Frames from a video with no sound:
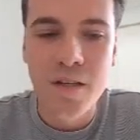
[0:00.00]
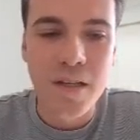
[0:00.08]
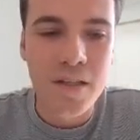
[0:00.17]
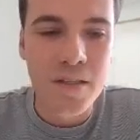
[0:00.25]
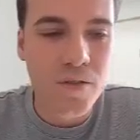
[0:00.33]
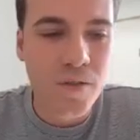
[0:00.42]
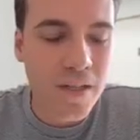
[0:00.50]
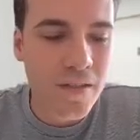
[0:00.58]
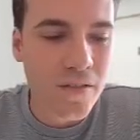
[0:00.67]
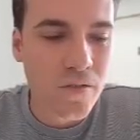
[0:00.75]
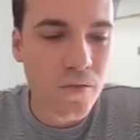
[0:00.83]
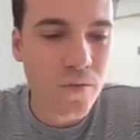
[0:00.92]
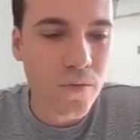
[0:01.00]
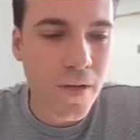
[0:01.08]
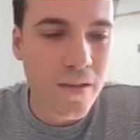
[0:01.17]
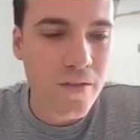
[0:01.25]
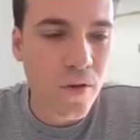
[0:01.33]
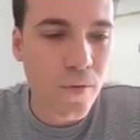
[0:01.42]
that is connected to
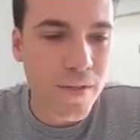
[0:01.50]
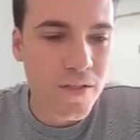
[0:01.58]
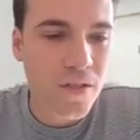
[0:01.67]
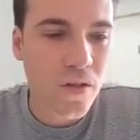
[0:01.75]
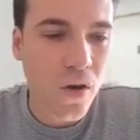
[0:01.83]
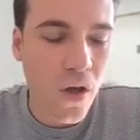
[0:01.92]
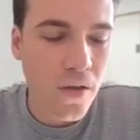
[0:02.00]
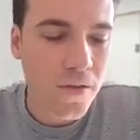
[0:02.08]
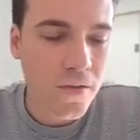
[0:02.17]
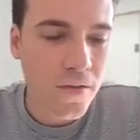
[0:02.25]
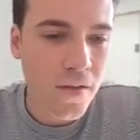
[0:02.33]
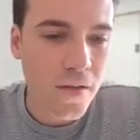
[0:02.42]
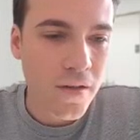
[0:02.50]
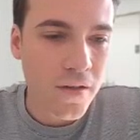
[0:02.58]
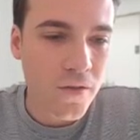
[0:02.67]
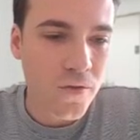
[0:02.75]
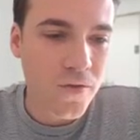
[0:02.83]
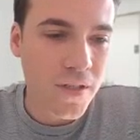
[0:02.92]
Anthropic's Claude
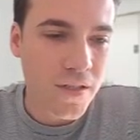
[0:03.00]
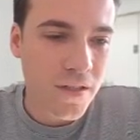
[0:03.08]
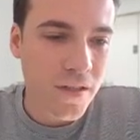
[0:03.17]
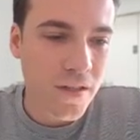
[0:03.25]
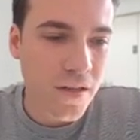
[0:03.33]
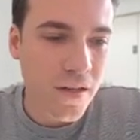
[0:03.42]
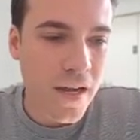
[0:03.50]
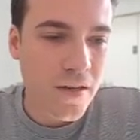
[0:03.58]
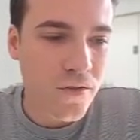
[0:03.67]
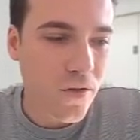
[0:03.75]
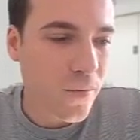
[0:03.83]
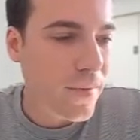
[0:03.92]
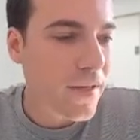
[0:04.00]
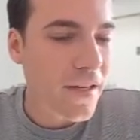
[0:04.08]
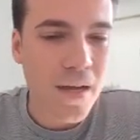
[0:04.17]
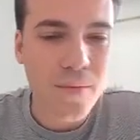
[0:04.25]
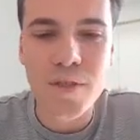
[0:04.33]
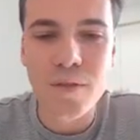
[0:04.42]
using the Anthropic
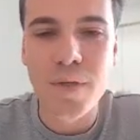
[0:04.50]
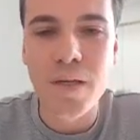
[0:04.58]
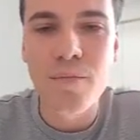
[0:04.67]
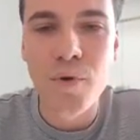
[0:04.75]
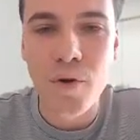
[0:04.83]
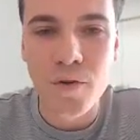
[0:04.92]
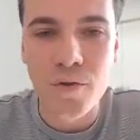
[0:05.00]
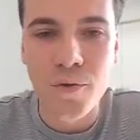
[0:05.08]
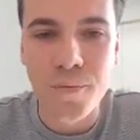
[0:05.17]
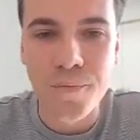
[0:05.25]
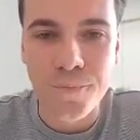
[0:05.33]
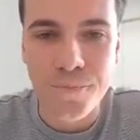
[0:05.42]
MCP protocol.